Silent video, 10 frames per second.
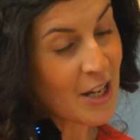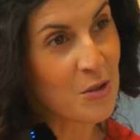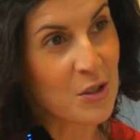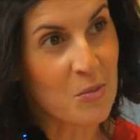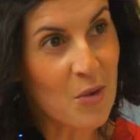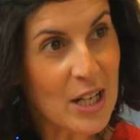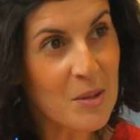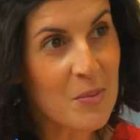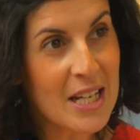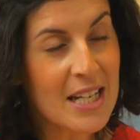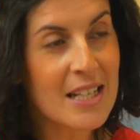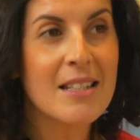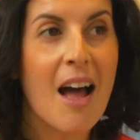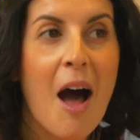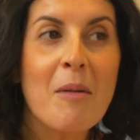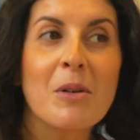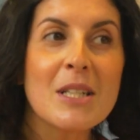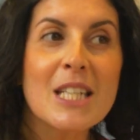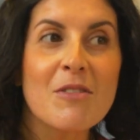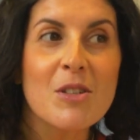through some recipes, I'm going to
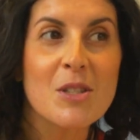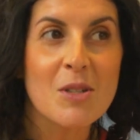give you some